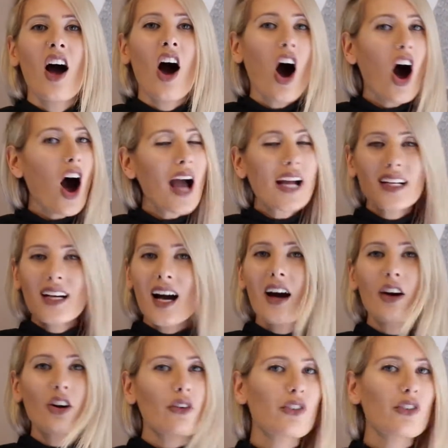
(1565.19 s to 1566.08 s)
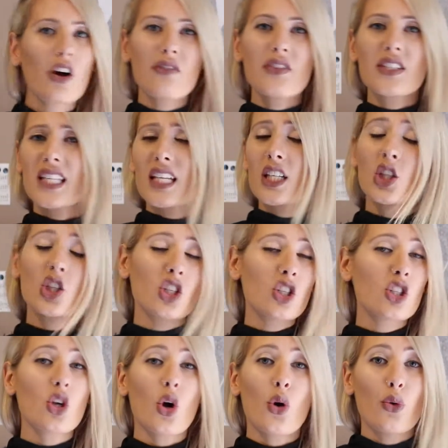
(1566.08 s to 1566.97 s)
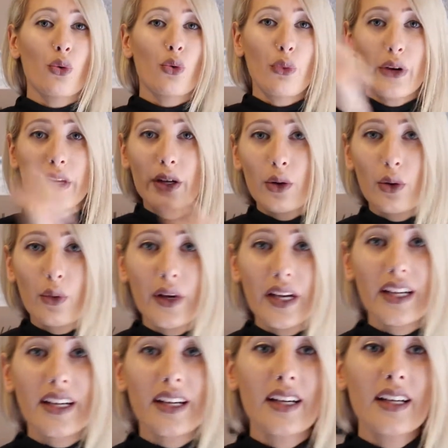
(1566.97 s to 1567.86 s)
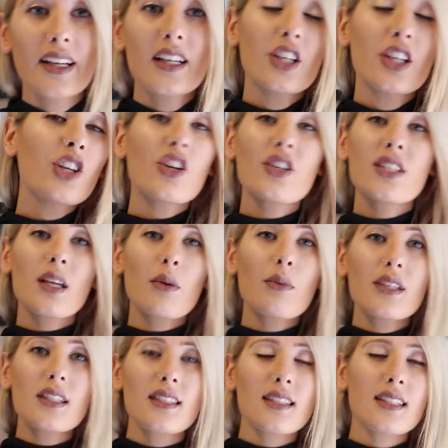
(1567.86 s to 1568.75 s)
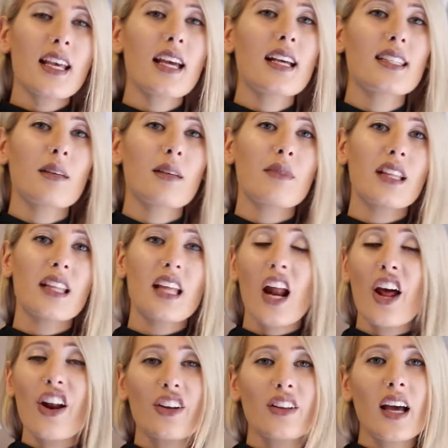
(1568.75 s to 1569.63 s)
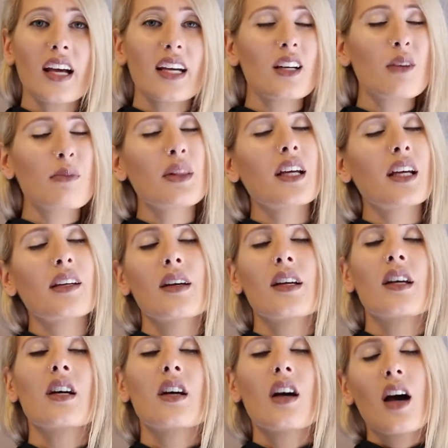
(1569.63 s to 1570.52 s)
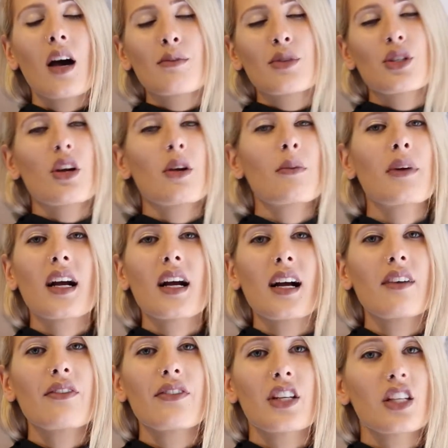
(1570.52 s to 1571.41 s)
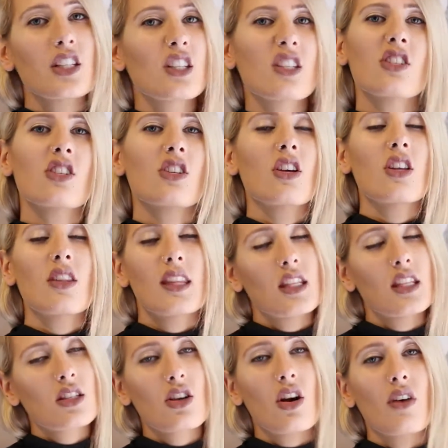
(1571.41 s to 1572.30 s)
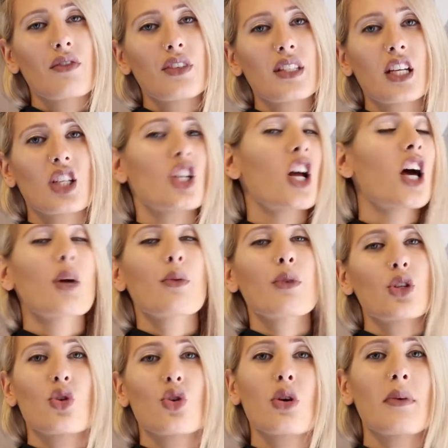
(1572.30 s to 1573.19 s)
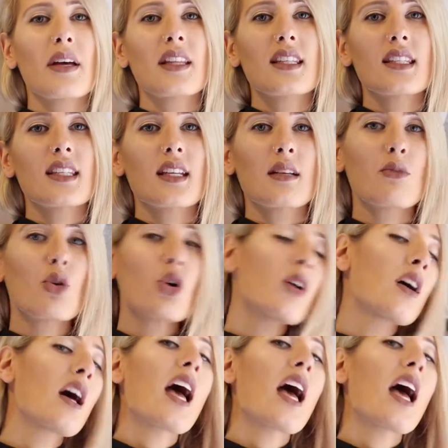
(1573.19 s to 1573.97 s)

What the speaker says: I cut off conversations real quick. Someone's saying something that I don't like, and I'll be like, I'm sorry, but I can't finish this conversation. I don't want to talk about this anymore.